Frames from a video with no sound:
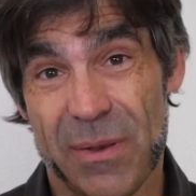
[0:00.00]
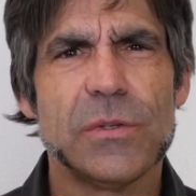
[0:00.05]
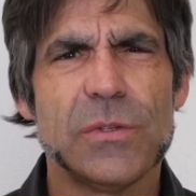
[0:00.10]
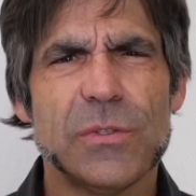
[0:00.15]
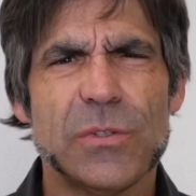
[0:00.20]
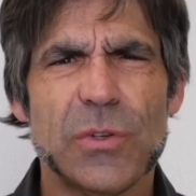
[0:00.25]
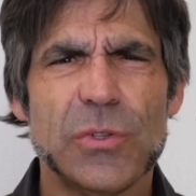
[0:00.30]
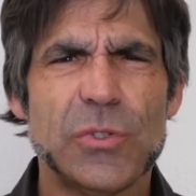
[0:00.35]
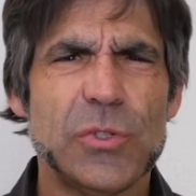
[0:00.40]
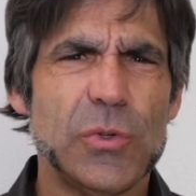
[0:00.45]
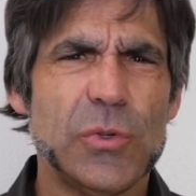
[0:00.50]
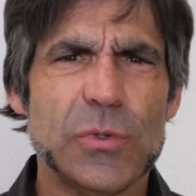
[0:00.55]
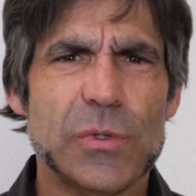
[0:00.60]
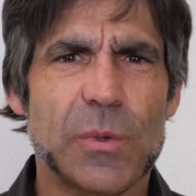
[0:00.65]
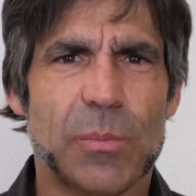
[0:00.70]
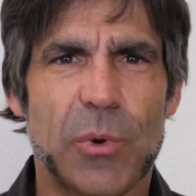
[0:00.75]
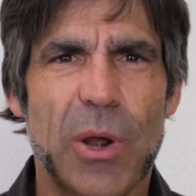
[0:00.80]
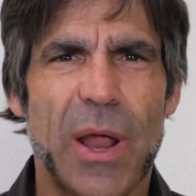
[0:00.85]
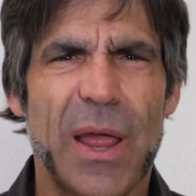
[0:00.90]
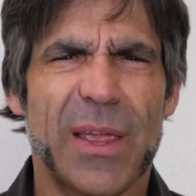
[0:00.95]
So choose a
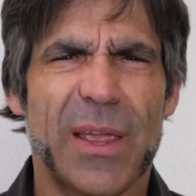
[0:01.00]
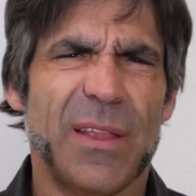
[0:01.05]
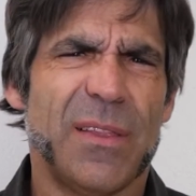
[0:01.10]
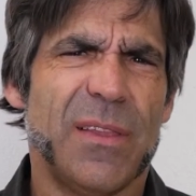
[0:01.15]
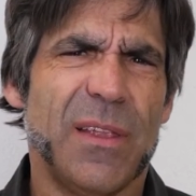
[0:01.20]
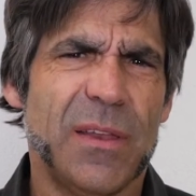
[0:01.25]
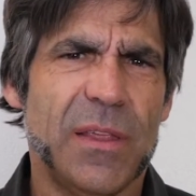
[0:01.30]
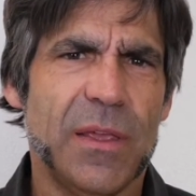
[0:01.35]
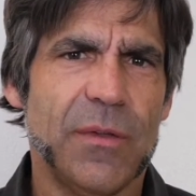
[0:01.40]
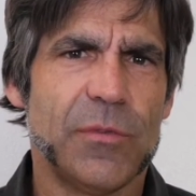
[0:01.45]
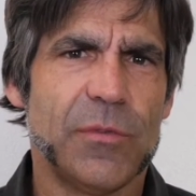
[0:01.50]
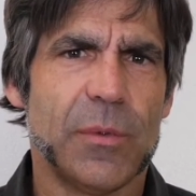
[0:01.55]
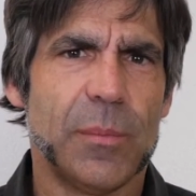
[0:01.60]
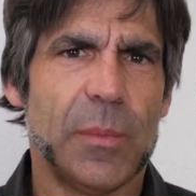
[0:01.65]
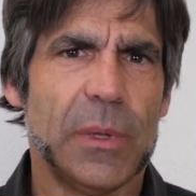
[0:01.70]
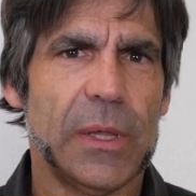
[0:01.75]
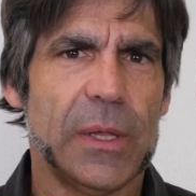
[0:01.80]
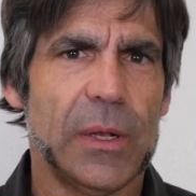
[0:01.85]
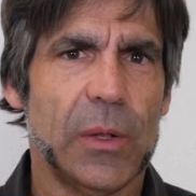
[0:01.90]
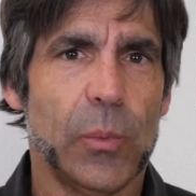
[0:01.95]
bracket that gives them a
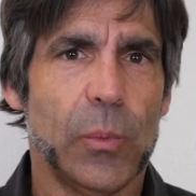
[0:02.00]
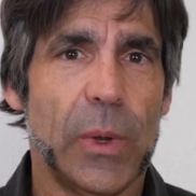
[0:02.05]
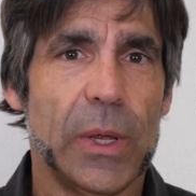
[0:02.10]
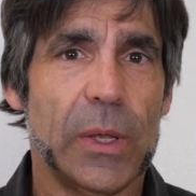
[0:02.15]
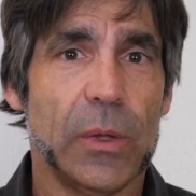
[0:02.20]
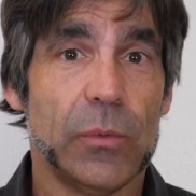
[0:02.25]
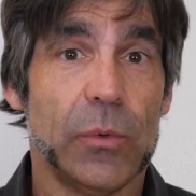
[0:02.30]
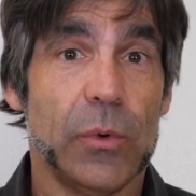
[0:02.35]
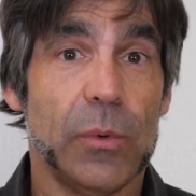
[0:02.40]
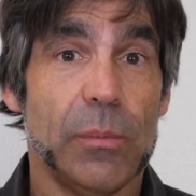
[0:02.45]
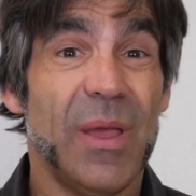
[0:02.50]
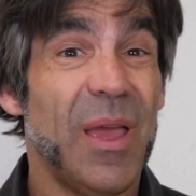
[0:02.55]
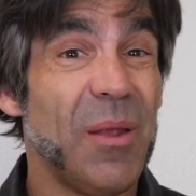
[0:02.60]
little wiggle room.